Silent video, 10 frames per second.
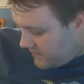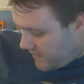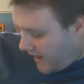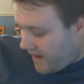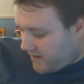
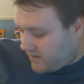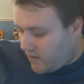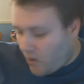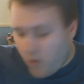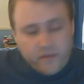and
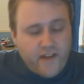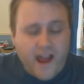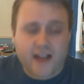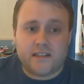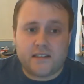all the
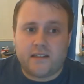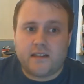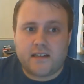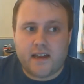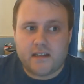fans in
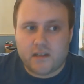this case of